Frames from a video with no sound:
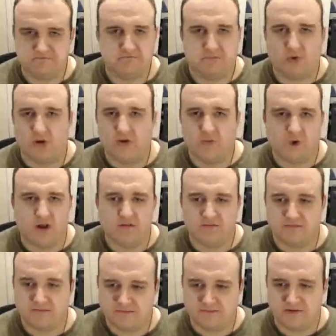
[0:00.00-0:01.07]

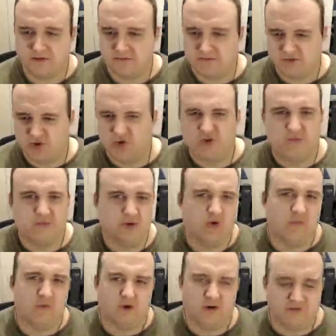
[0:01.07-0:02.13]
0.1,
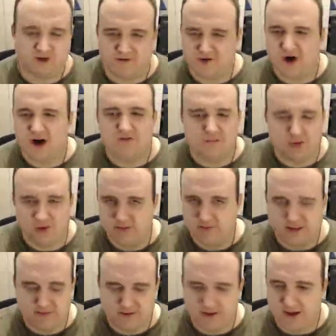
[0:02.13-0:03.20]
0.5, half a point
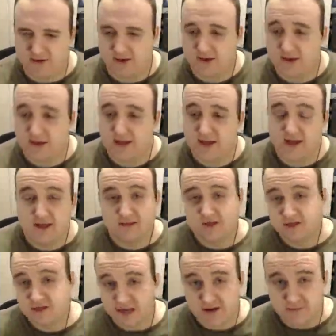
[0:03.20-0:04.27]
maybe. Anyway, the
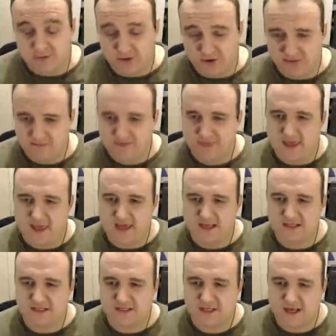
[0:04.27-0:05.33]
second point
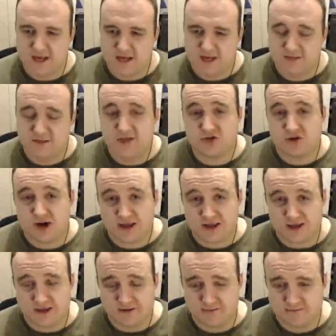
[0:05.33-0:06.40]
is the
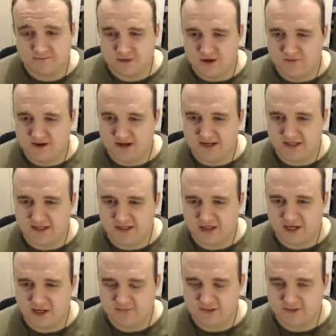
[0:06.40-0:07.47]
tracking of
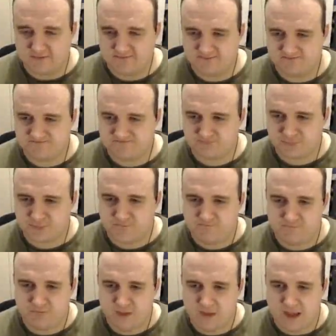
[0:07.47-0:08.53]
ATGMs.
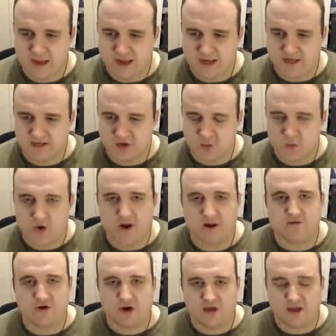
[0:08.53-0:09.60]
And what
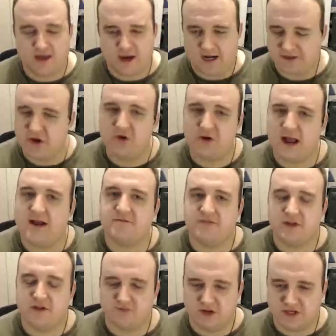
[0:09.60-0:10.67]
I've got here, I don't have
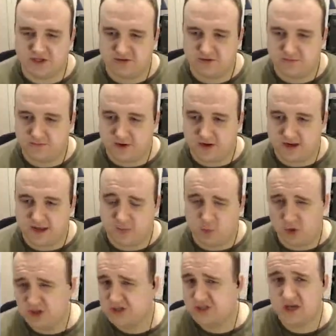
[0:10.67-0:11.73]
the original, but it
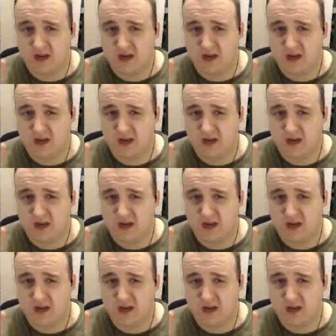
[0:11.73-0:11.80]
was in the